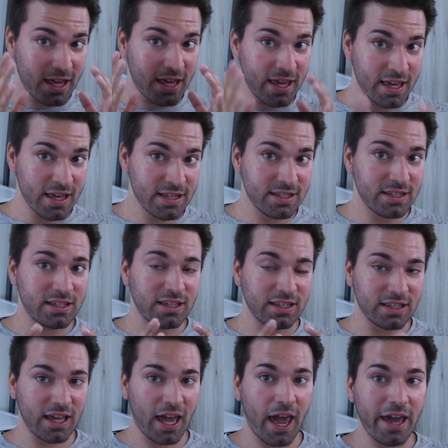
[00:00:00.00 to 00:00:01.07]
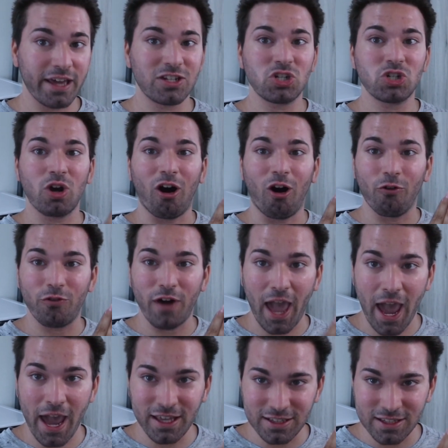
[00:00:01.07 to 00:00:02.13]
is the age of
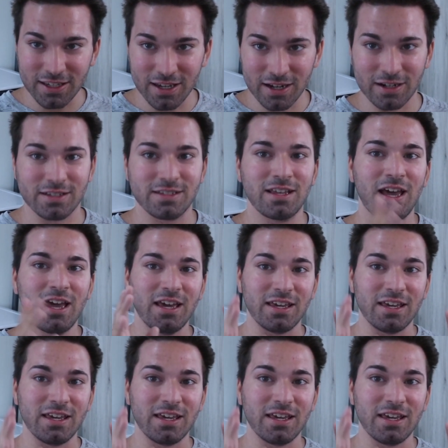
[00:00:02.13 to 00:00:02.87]
8 years.